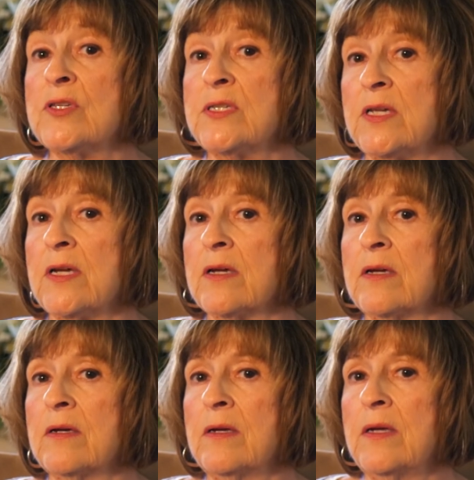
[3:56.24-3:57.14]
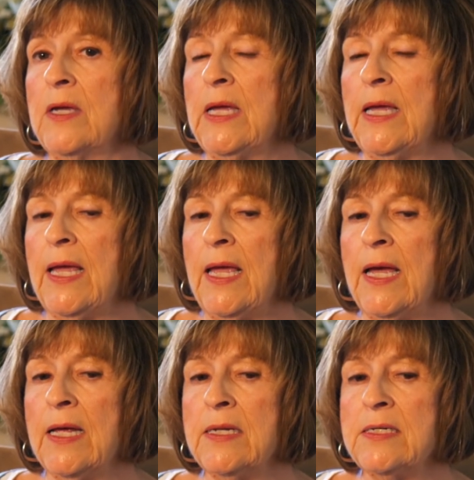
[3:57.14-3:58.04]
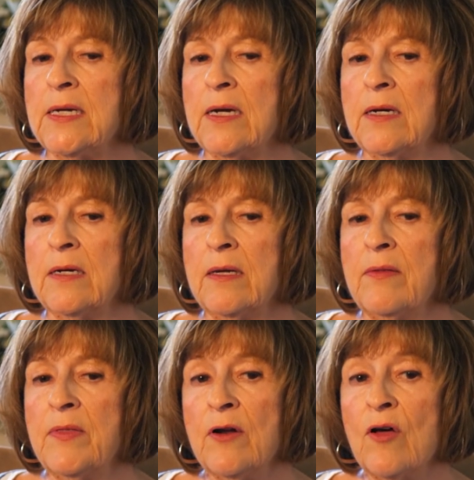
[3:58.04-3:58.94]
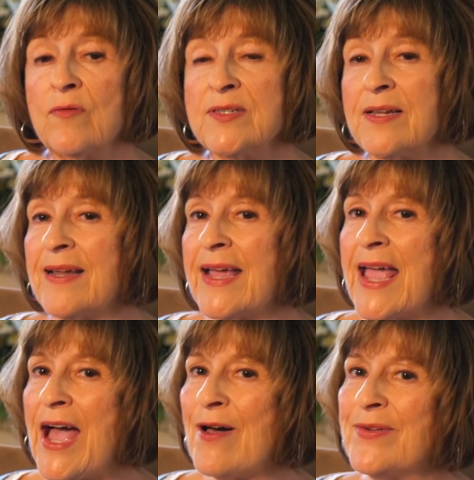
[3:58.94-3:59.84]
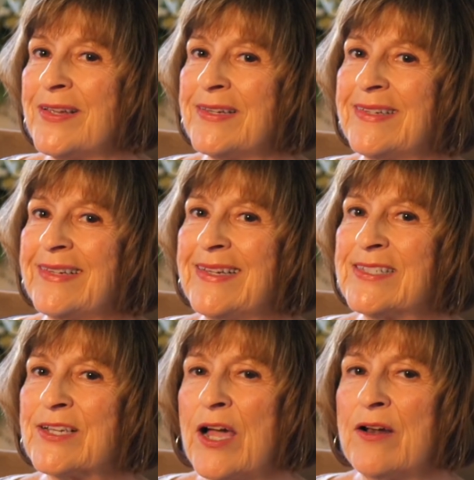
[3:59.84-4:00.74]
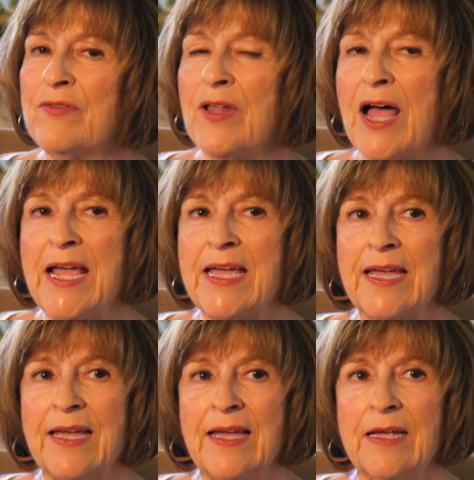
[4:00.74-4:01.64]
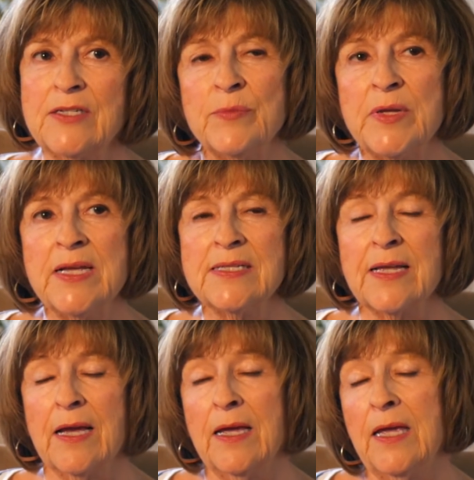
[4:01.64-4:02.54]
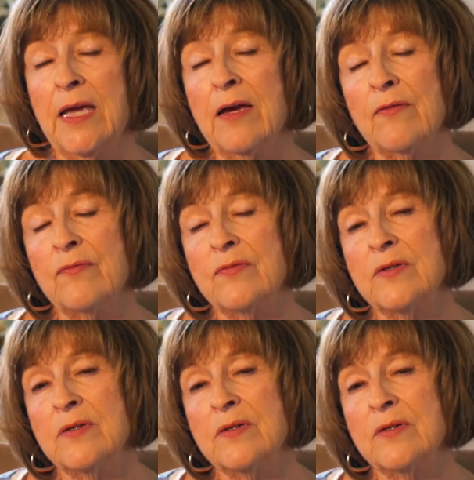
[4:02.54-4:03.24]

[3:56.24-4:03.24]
you're sick. And then all of a sudden I have it. It's kind of like, to me, it's like a gift.